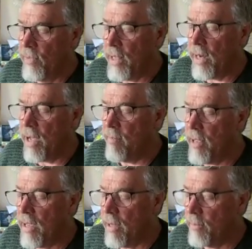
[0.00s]
that I
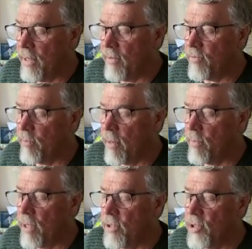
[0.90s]
may uplift
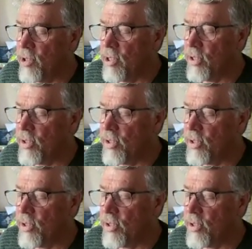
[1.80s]
my brothers and